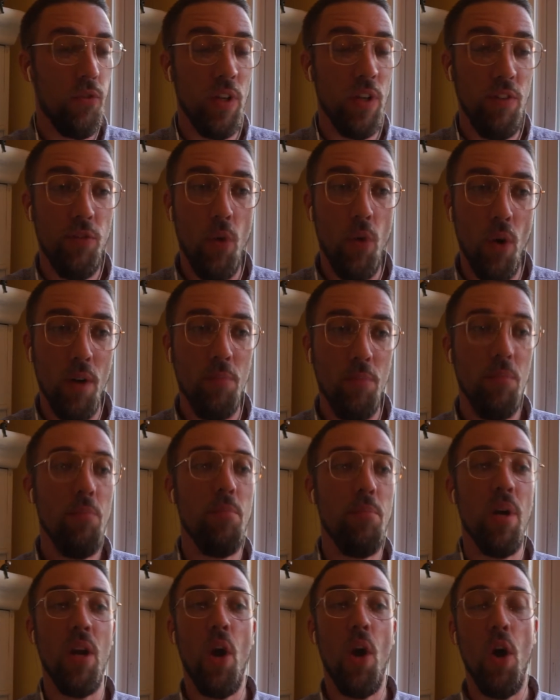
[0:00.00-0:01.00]
free
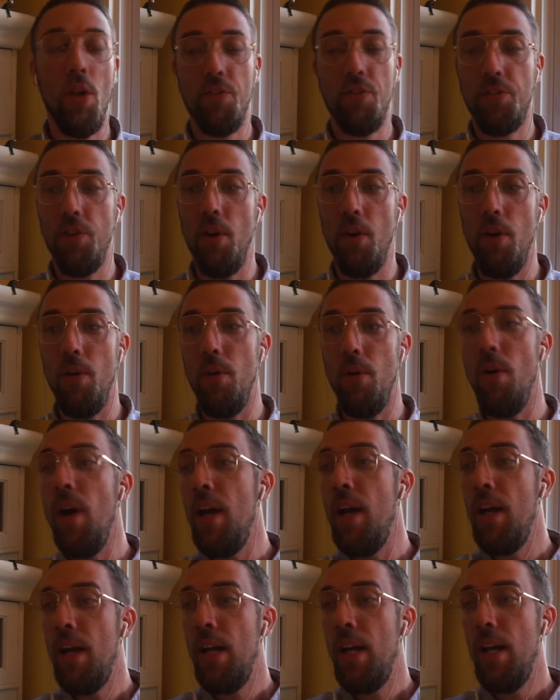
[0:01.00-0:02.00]
form, but
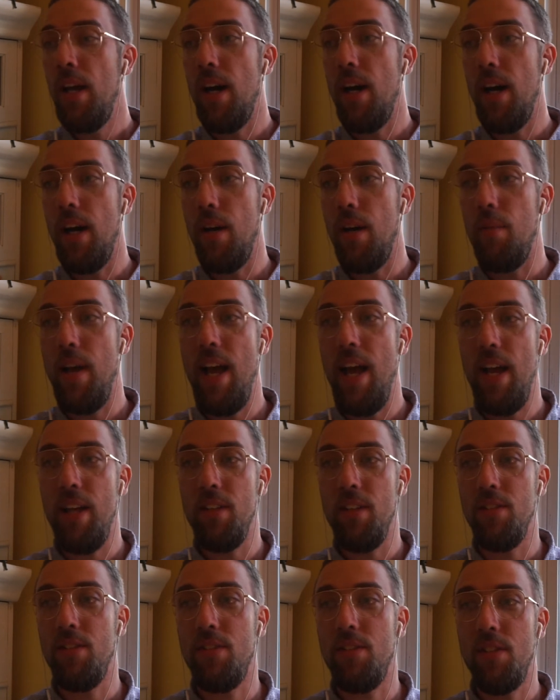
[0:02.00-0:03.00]
also
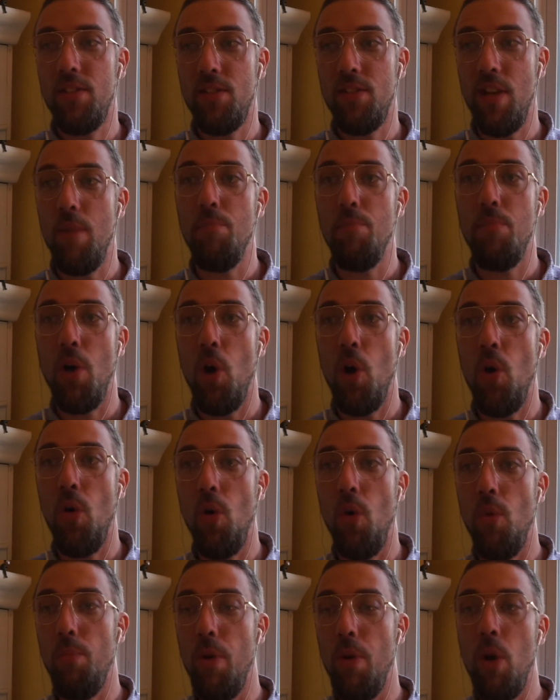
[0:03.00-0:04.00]
has some
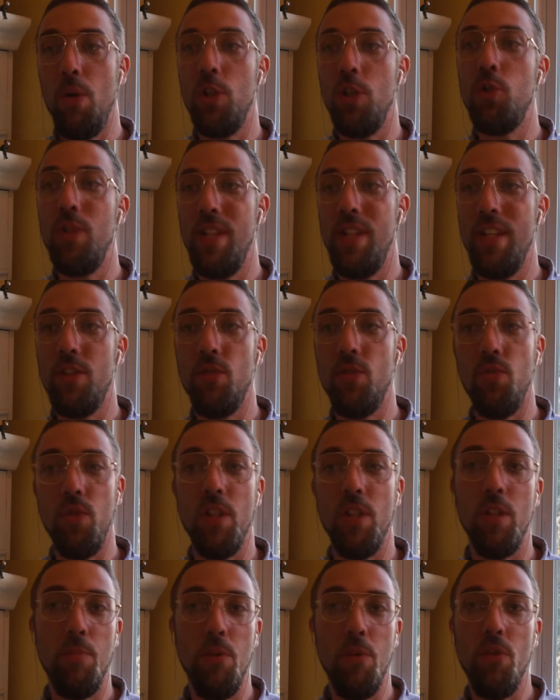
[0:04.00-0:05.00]
poetry that's
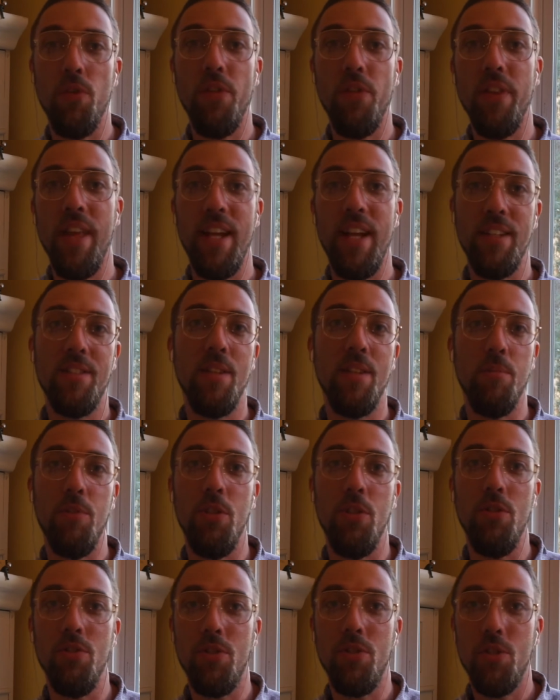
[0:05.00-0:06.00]
really beautiful that
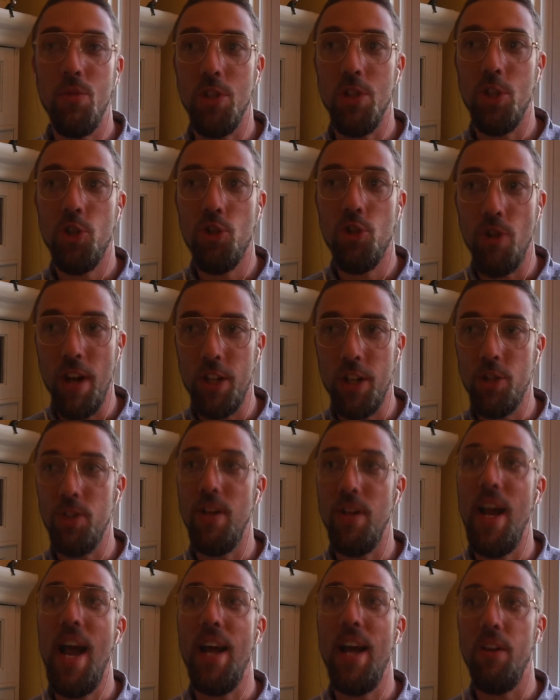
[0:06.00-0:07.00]
subdues to a
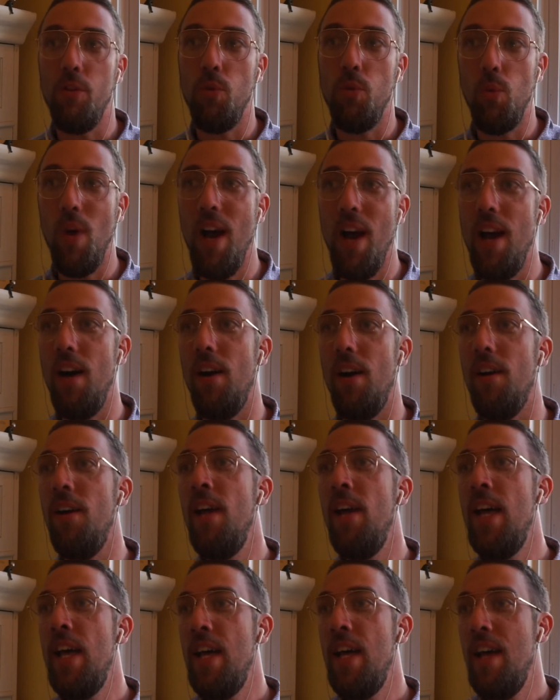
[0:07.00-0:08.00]
structure as
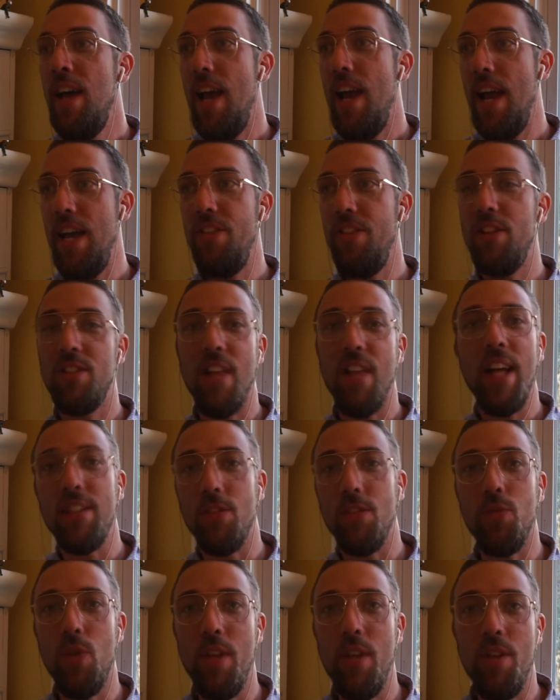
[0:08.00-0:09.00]
well. And there's
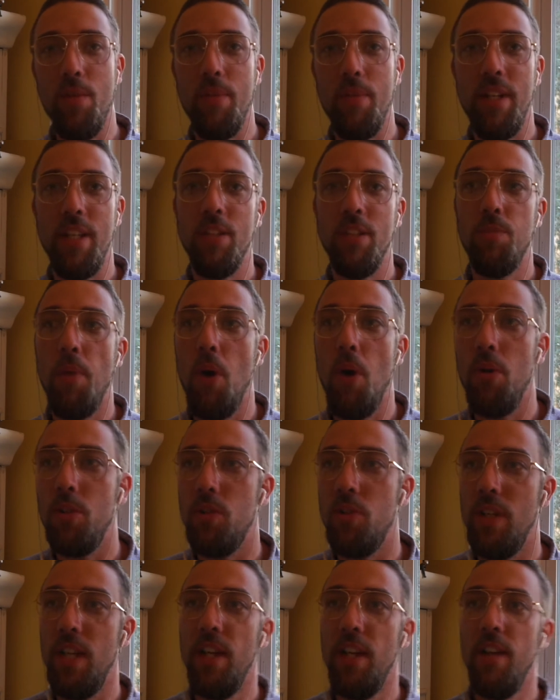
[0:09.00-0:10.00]
lots of rhythm in his
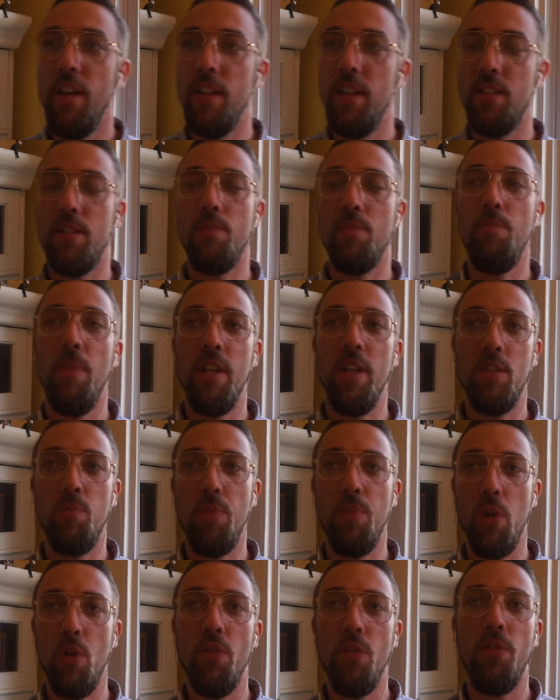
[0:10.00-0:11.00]
poetry. It's
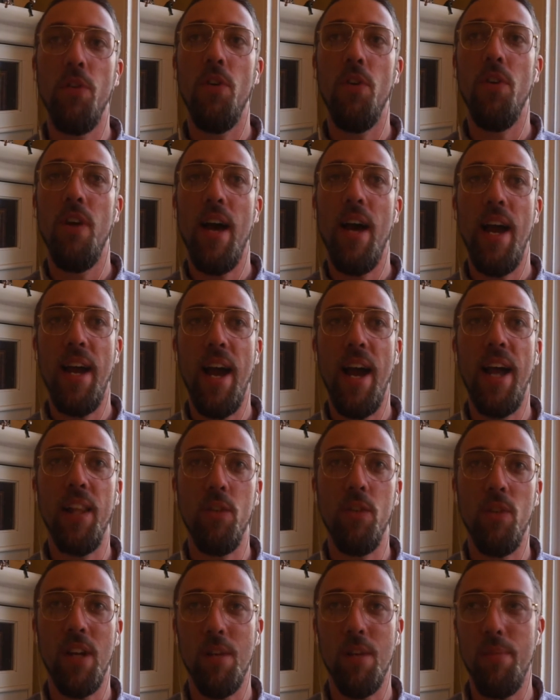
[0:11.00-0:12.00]
beautiful. I
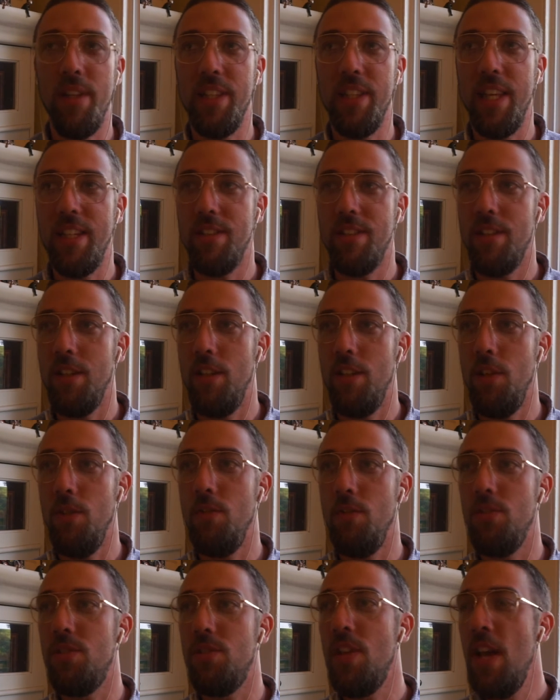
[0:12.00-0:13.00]
highly recommend Langston
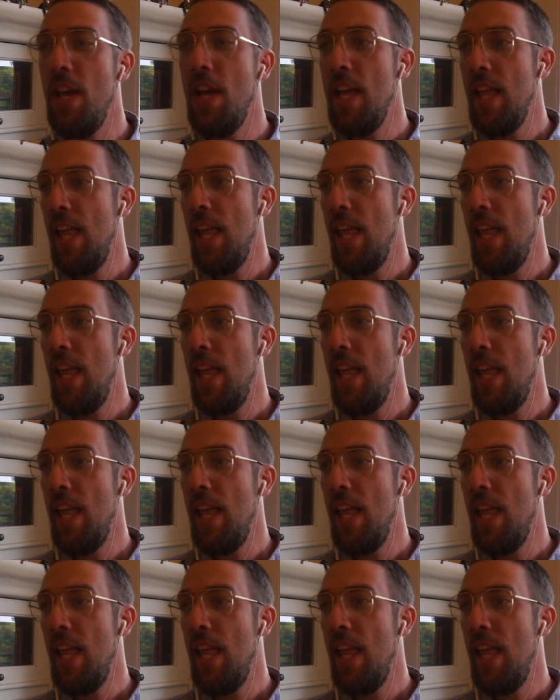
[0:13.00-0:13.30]
Hughes.